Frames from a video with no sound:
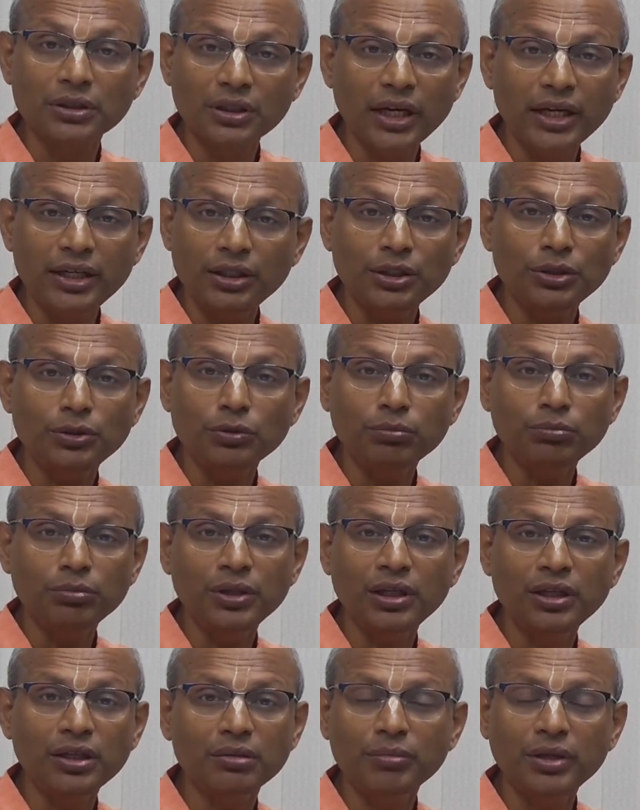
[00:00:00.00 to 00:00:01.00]
92
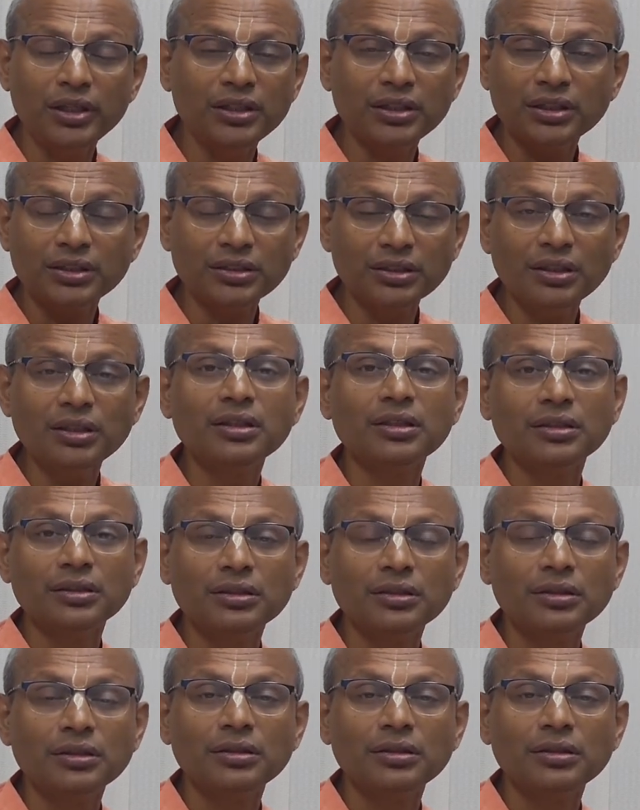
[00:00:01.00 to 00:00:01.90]
billion metric ton.